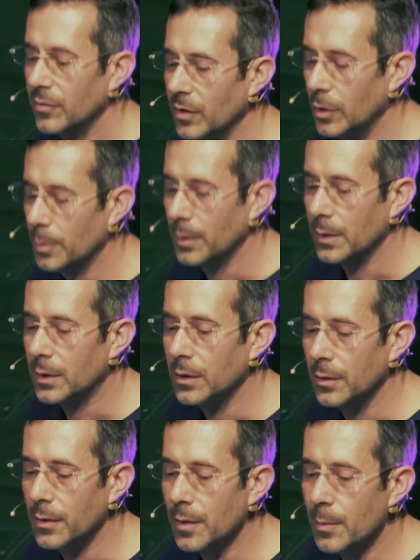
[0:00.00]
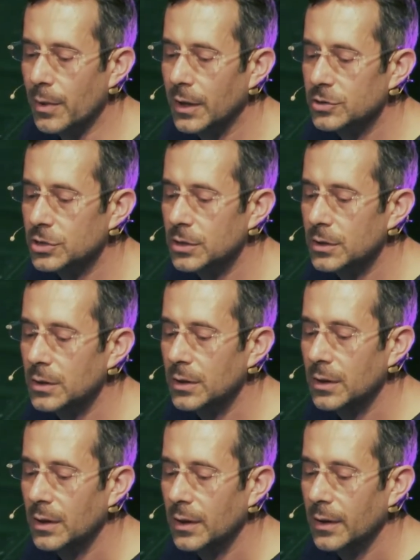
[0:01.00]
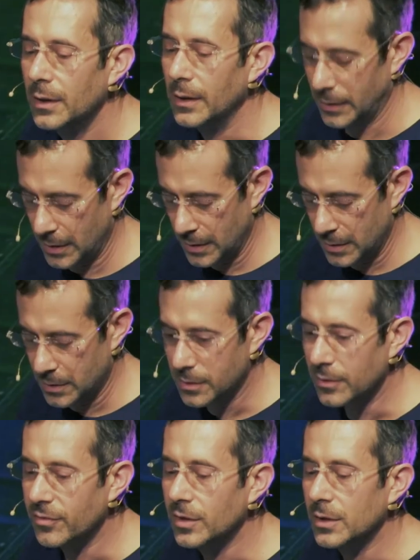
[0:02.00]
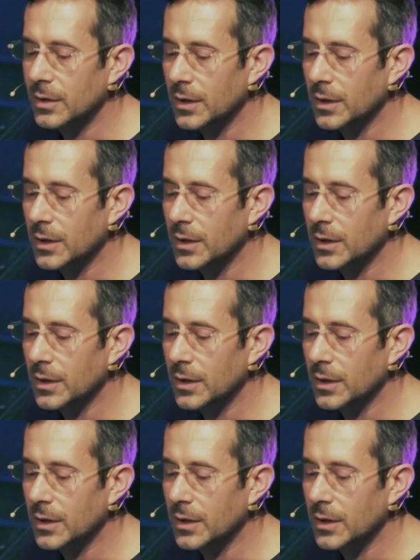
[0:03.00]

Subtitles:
I open the code in the browser and defeat the